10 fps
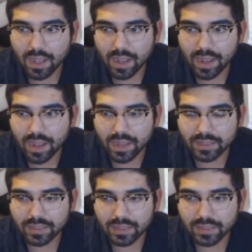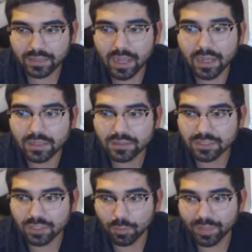And yeah,
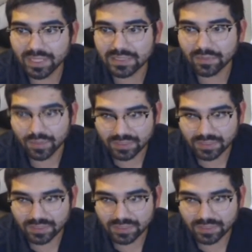so biggest difference,